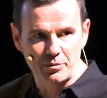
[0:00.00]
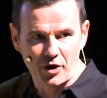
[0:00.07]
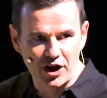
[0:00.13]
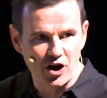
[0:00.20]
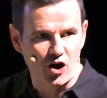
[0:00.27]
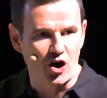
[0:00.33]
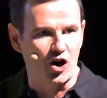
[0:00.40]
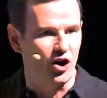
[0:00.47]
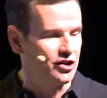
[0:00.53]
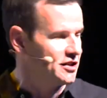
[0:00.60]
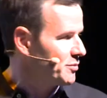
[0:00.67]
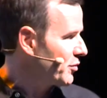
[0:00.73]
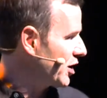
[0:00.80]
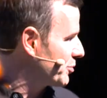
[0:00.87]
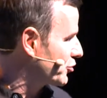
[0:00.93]
in my heart,
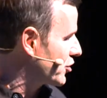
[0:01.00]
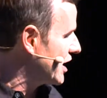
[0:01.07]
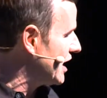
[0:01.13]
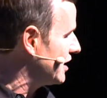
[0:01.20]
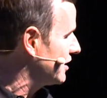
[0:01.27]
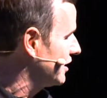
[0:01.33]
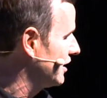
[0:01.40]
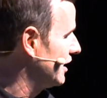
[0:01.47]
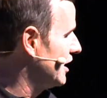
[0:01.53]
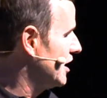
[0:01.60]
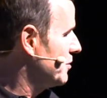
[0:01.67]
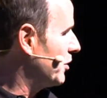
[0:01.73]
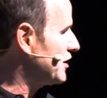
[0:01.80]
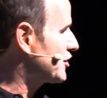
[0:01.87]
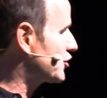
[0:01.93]
in my brain.
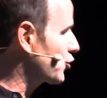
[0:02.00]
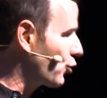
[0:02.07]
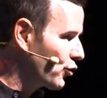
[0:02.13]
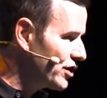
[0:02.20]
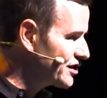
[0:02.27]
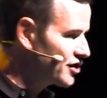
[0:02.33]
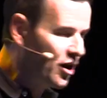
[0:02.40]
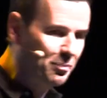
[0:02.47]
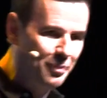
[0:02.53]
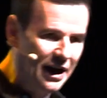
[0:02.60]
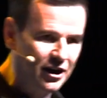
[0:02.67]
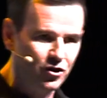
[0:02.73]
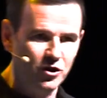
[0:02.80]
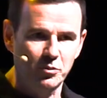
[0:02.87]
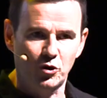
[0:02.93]
My story's not
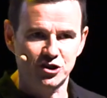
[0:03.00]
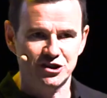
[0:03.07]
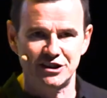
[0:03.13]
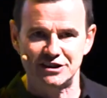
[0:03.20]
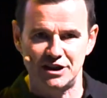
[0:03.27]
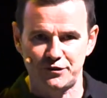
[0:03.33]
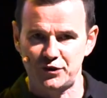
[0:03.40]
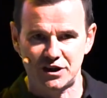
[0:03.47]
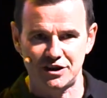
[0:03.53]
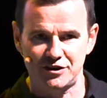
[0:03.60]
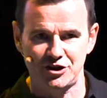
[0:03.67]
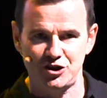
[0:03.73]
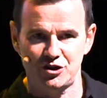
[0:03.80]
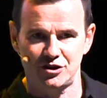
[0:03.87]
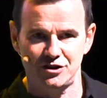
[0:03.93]
better or more significant
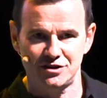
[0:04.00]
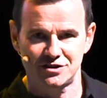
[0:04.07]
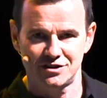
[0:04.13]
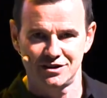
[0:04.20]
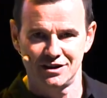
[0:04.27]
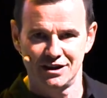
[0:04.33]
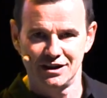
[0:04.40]
than yours.